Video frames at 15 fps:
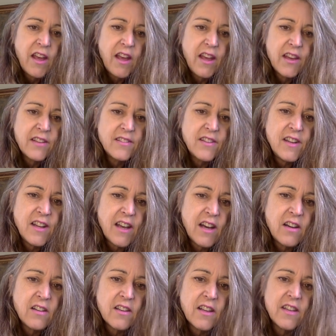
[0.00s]
And he
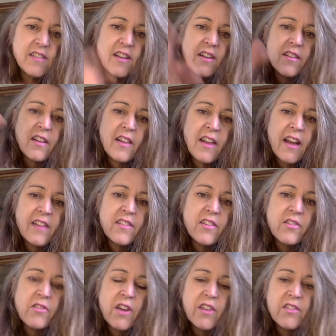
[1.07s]
outlined how
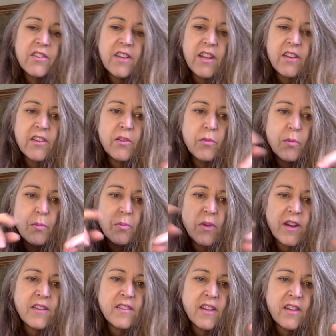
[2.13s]
classic rationality would
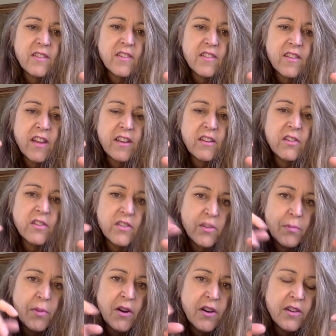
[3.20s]
break down the cycle
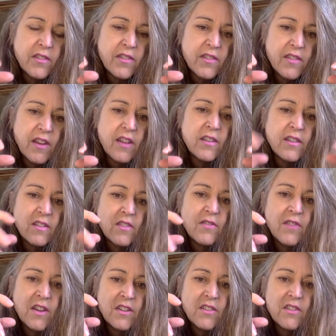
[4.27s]
into parts and into
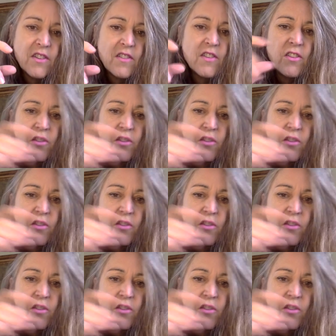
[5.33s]
functions.